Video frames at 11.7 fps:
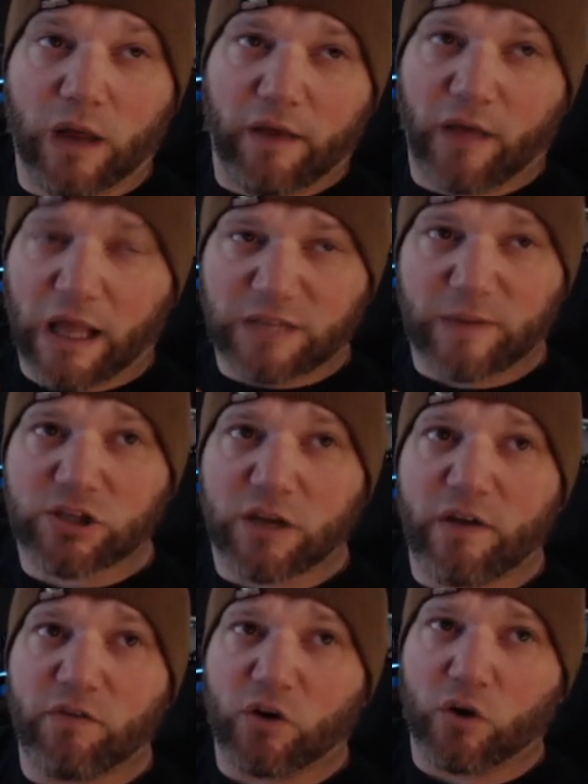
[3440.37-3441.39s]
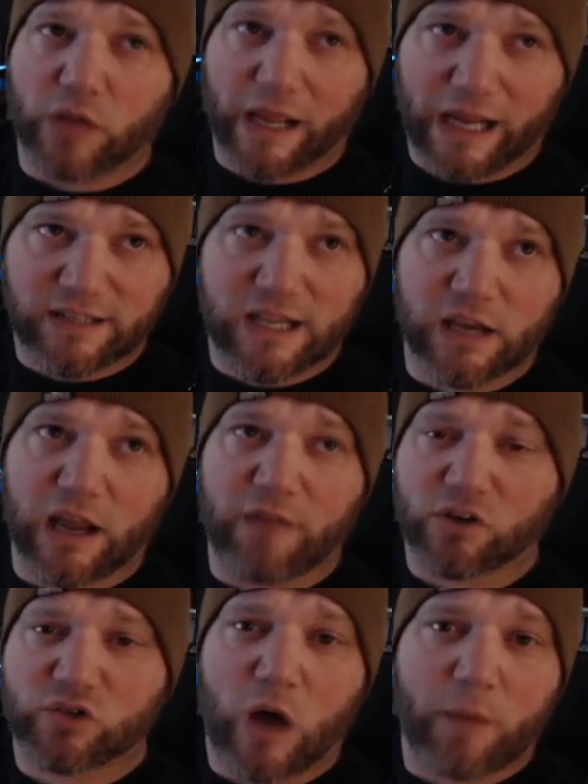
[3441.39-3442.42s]
especially if you have like I said, you have your
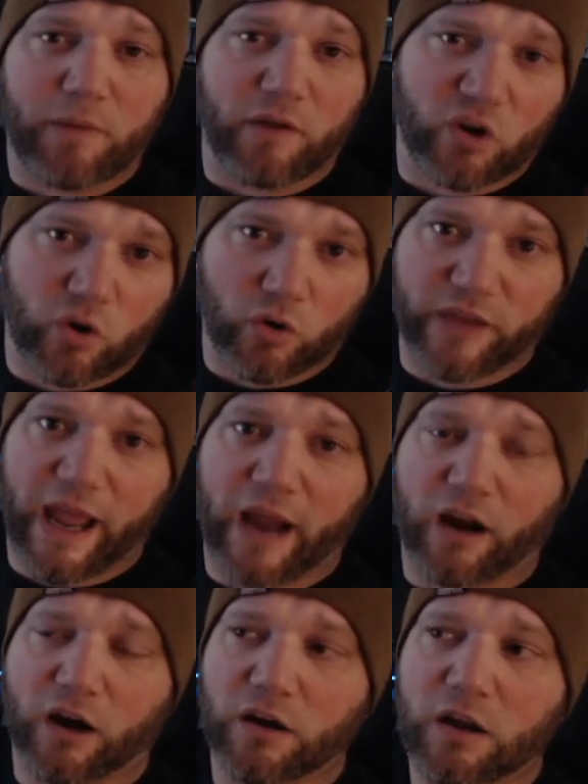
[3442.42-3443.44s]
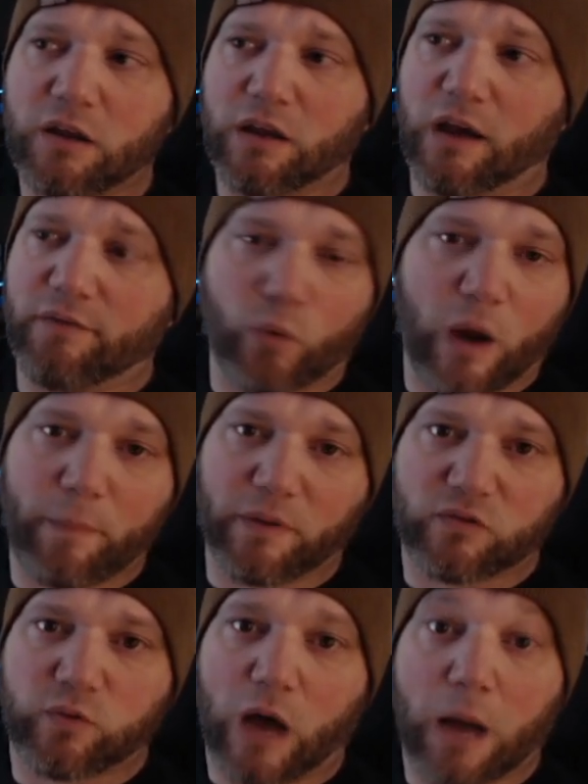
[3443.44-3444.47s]
swap, you have your gold dagger, you have the weapon
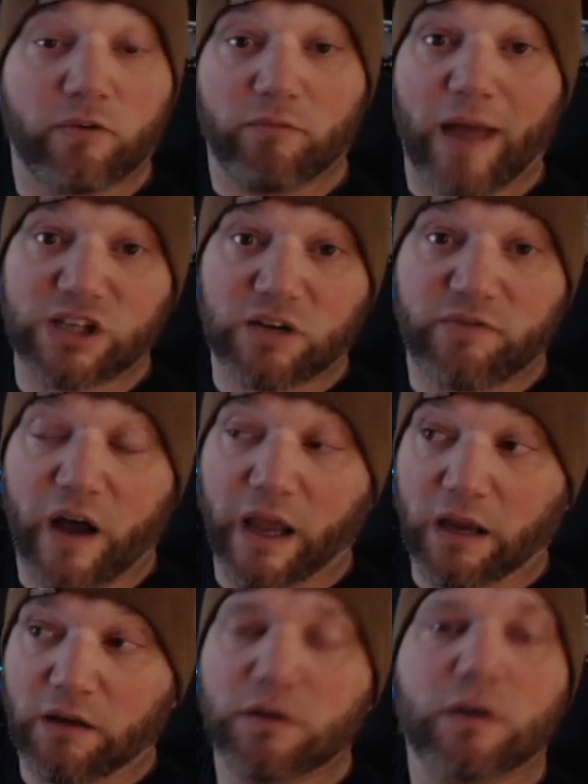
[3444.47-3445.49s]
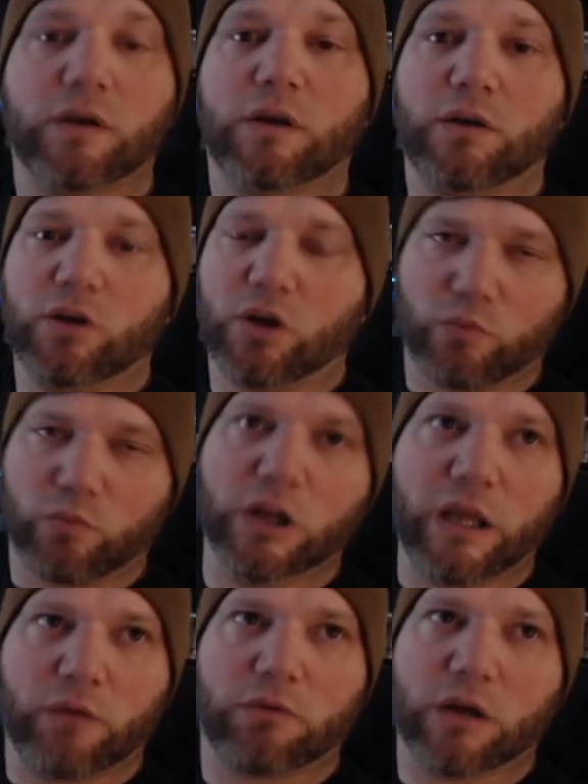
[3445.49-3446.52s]
swap for magic find. You can
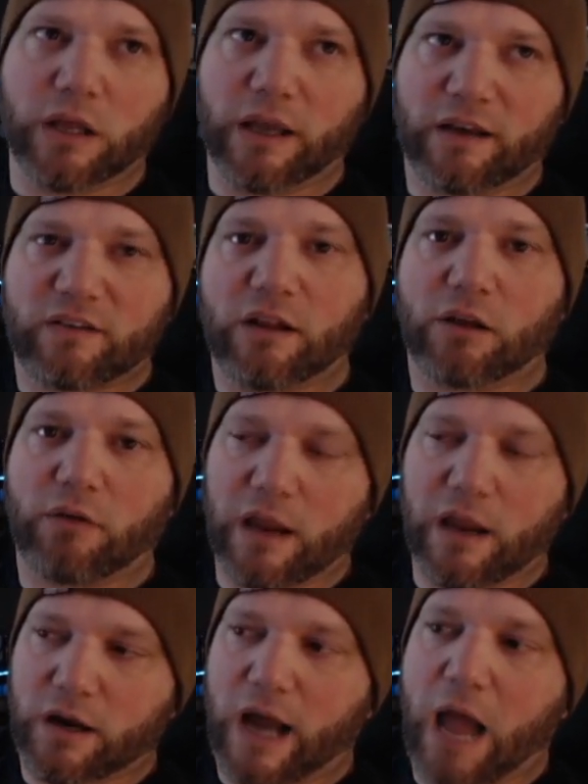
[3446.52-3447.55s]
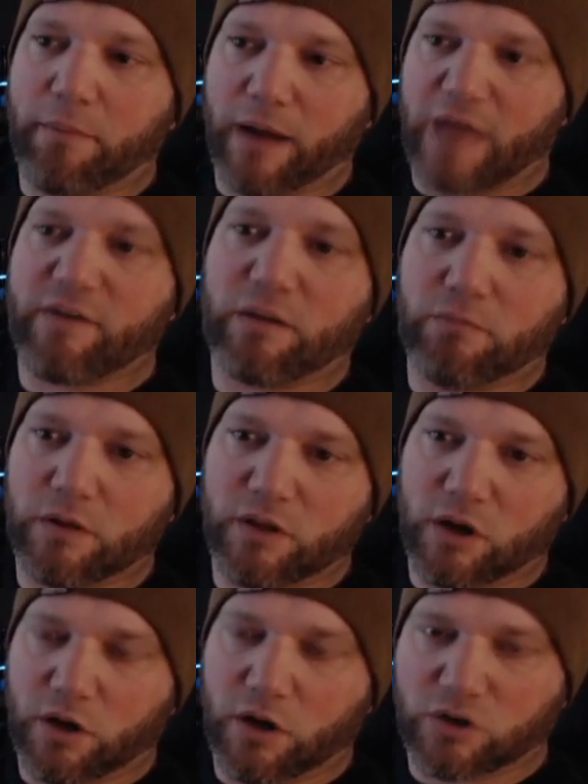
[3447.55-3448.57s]
really accelerate your guy by having
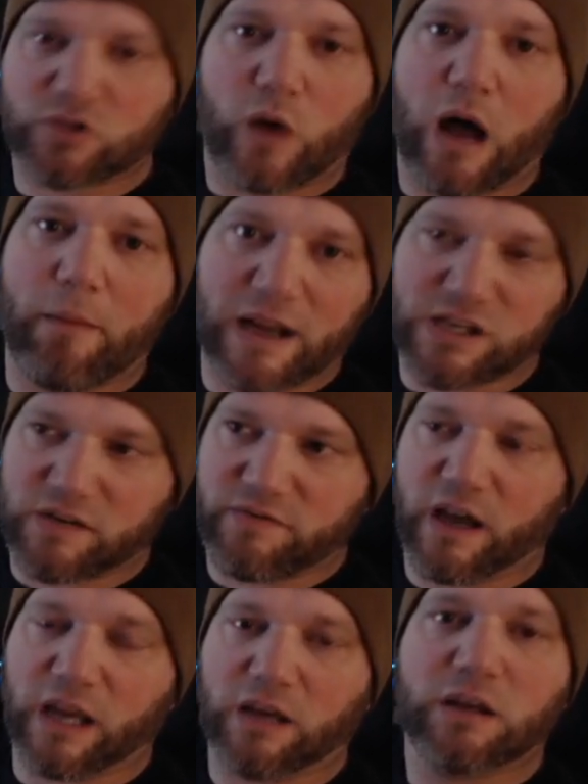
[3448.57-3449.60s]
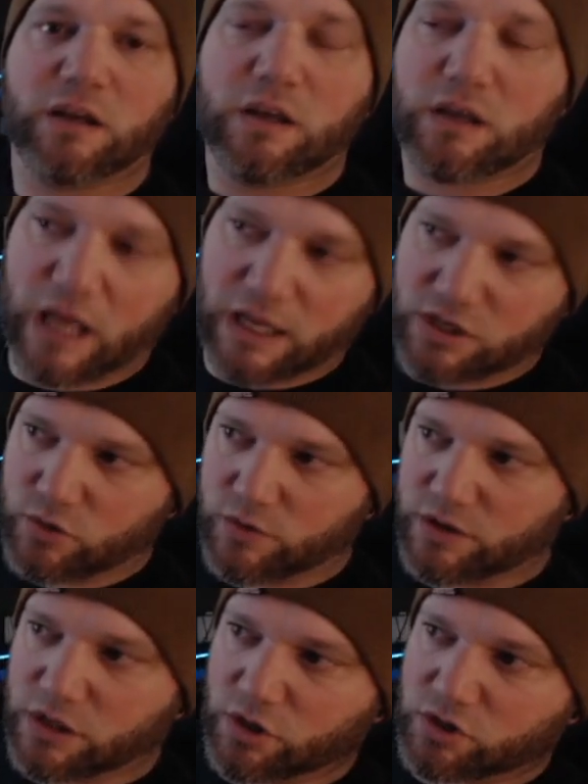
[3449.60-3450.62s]
your swap magic find and doing
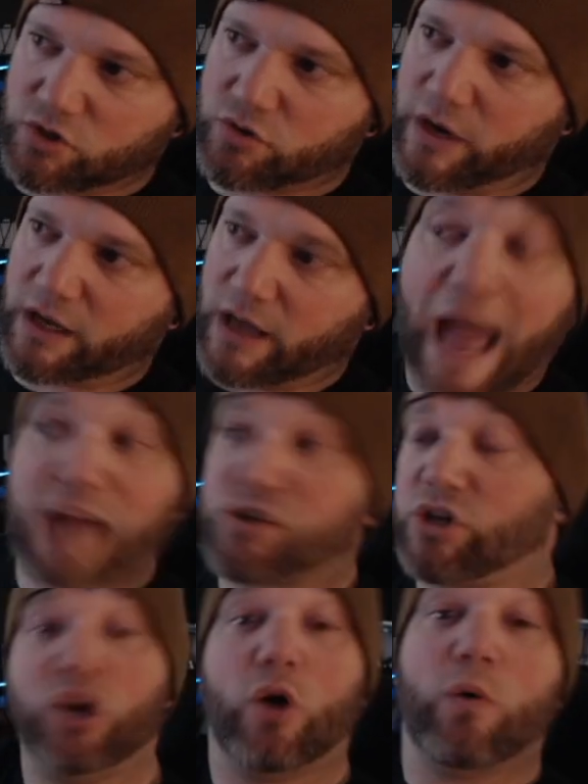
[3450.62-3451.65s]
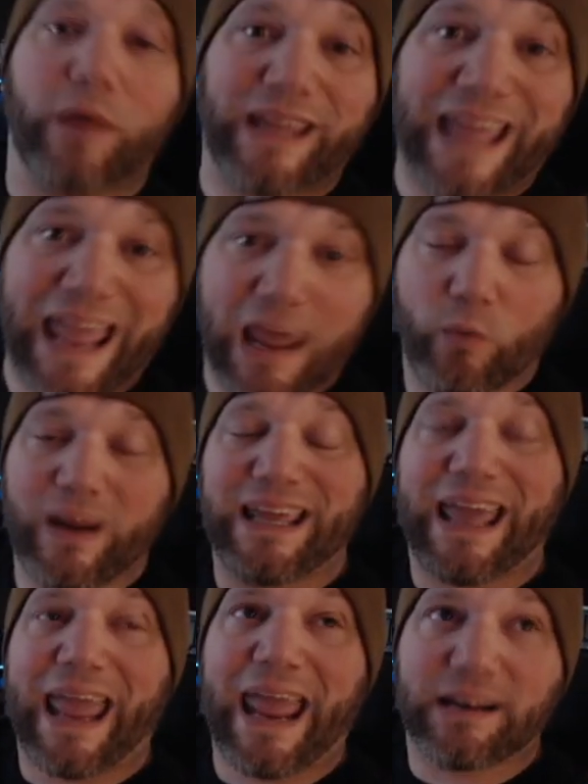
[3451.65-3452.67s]
the little trick. Actually, no, we
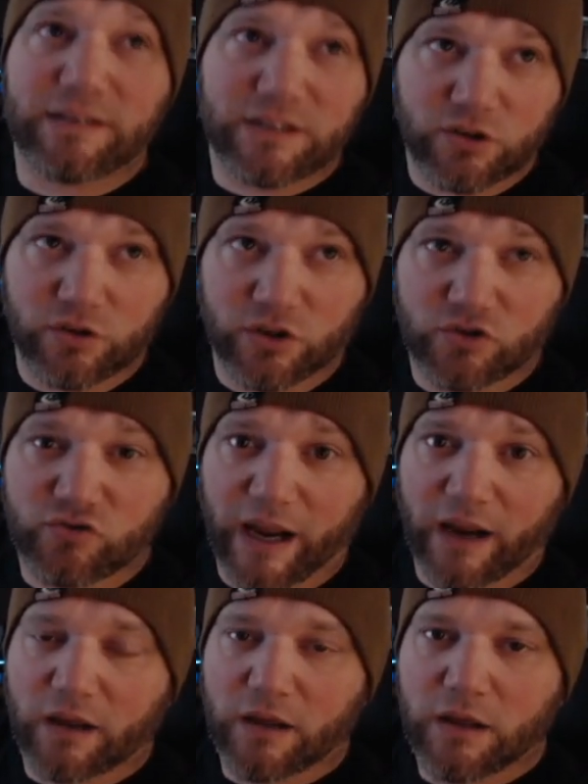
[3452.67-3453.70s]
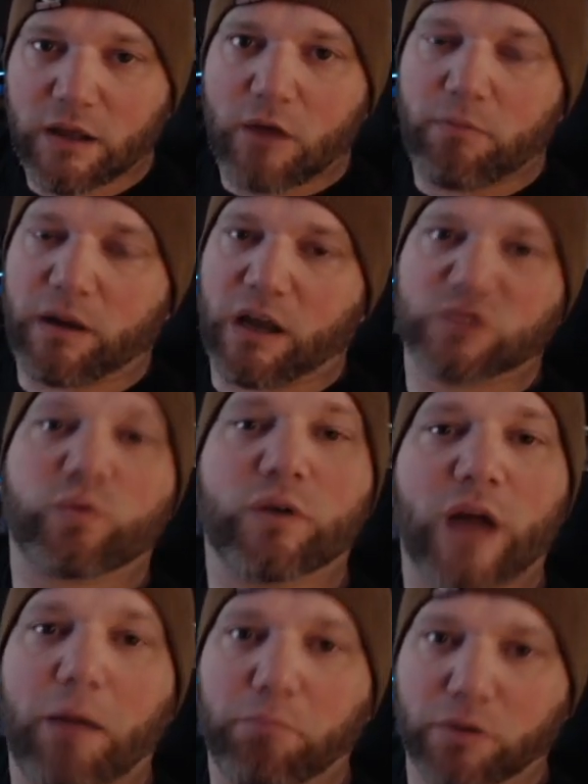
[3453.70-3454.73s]
can't do the trick because we're
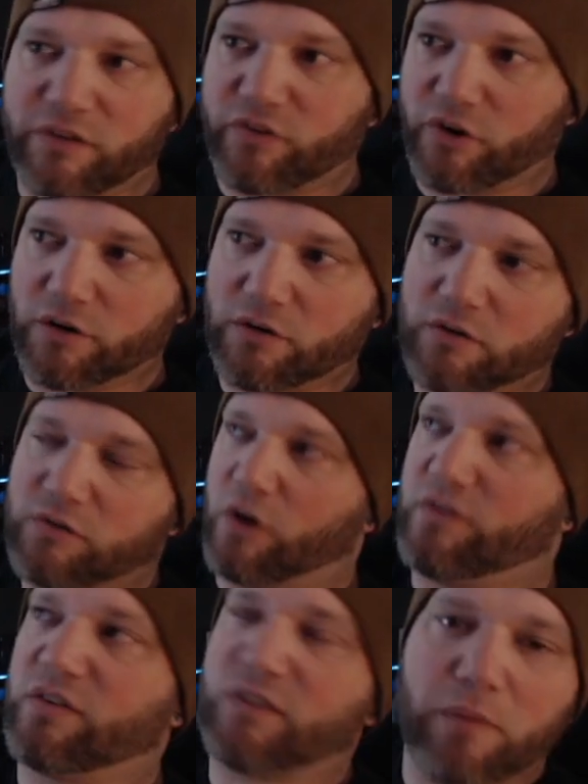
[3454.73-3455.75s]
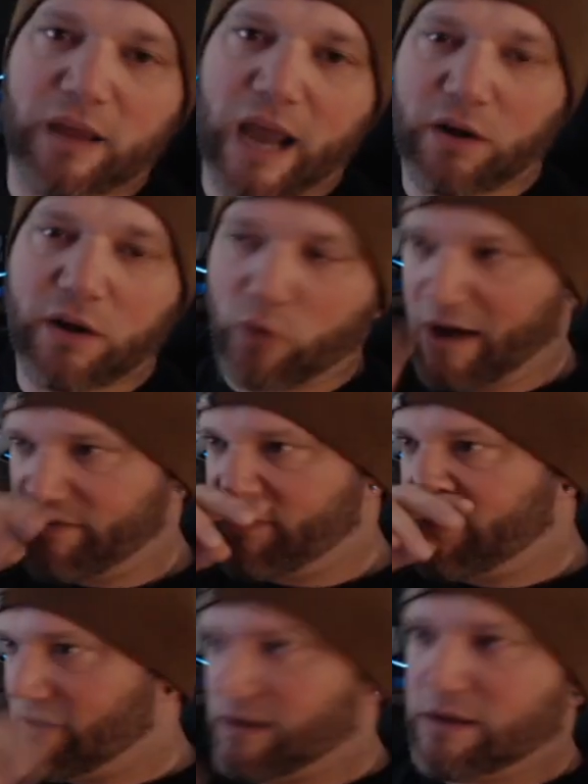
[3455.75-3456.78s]
not Blizzard. So this is gonna be kind of rough.
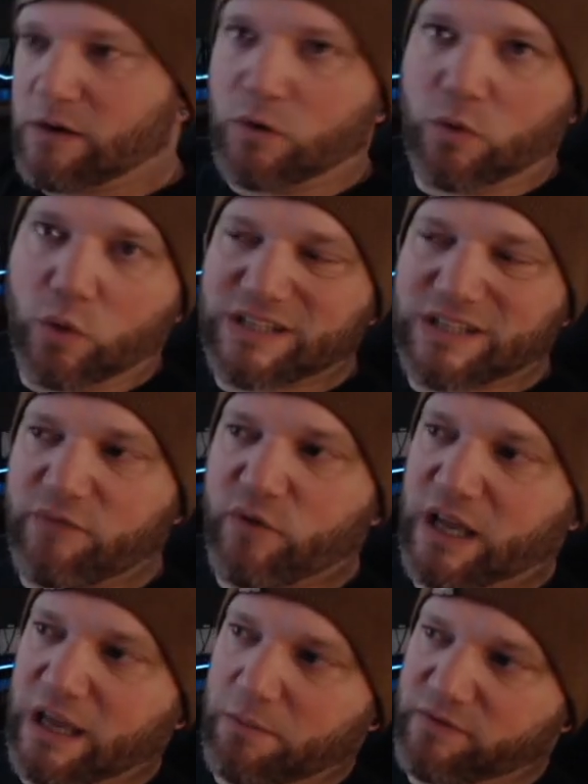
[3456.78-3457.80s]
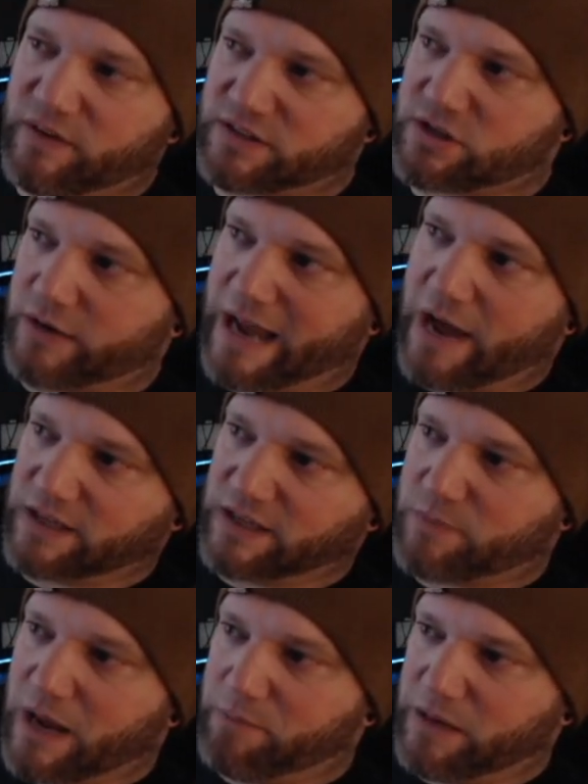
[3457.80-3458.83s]
Well, we'll see if we can get Mephisto down. This
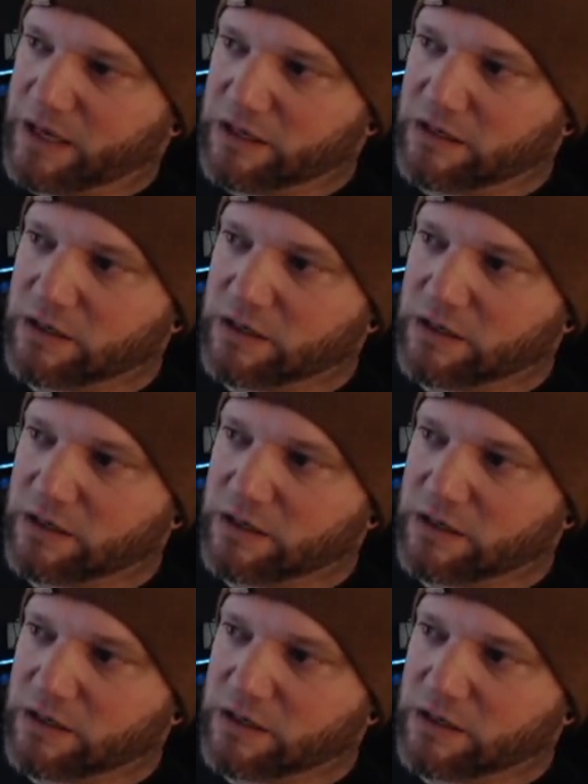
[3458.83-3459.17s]
might be...